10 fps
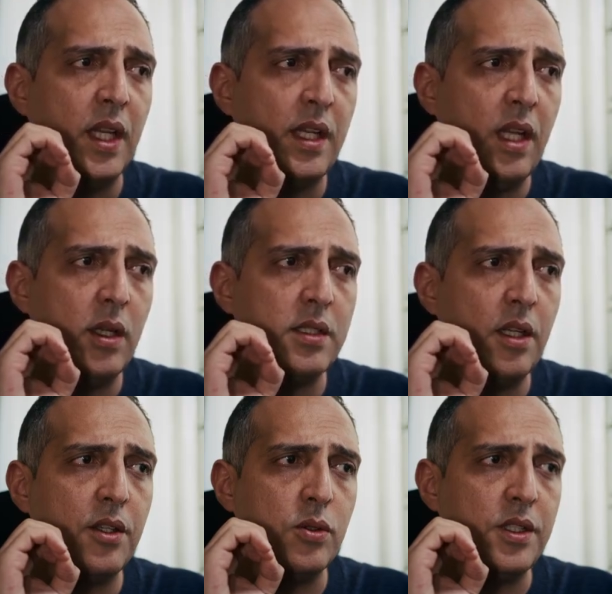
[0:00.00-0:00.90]
Now I
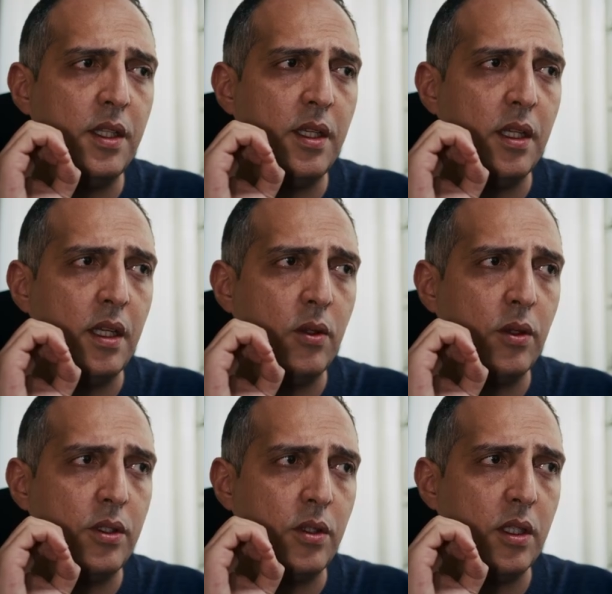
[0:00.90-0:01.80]
start to see the
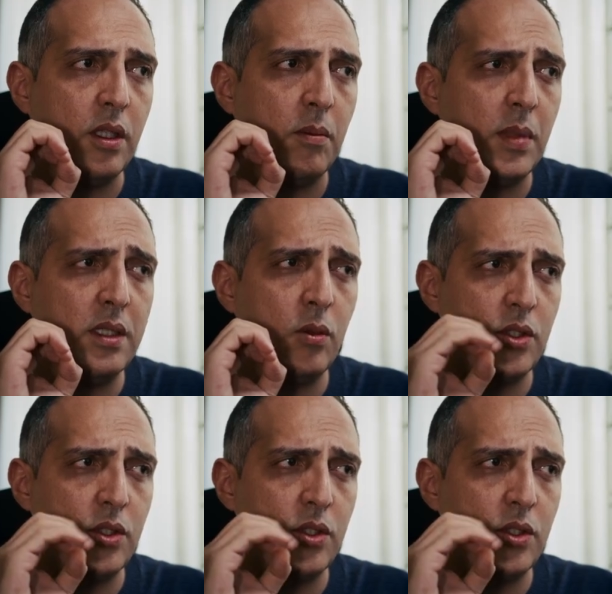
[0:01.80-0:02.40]
longitudinal muscle,